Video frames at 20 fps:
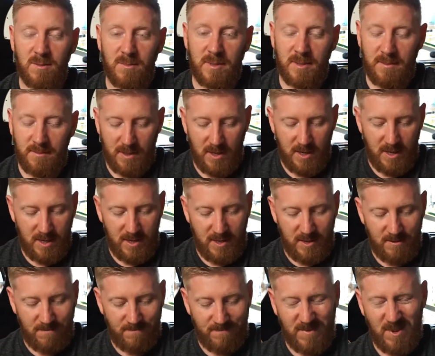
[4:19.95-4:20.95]
but
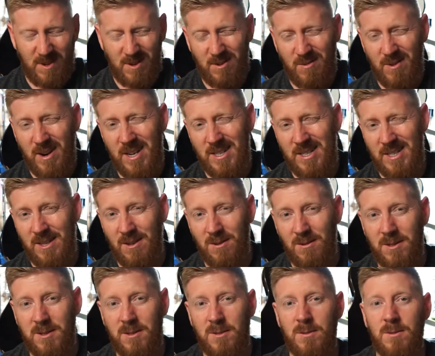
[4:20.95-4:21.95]
not crazy
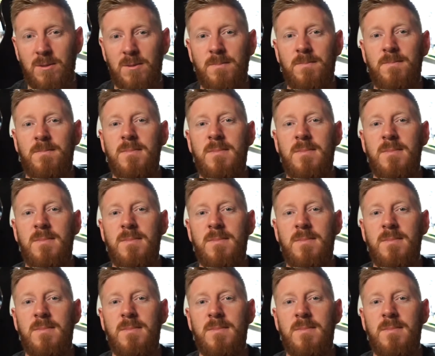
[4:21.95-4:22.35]
old school.